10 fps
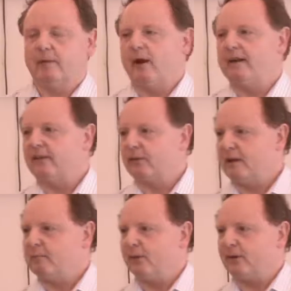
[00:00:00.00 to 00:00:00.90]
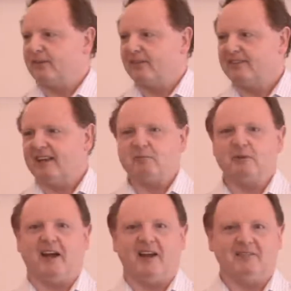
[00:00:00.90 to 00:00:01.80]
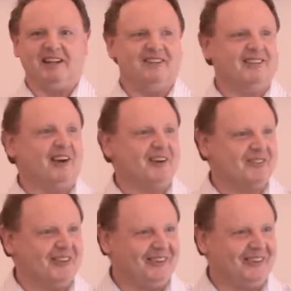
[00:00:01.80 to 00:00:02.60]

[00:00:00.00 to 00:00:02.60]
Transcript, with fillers: and I'm writing three books at the same time, and it's terrible.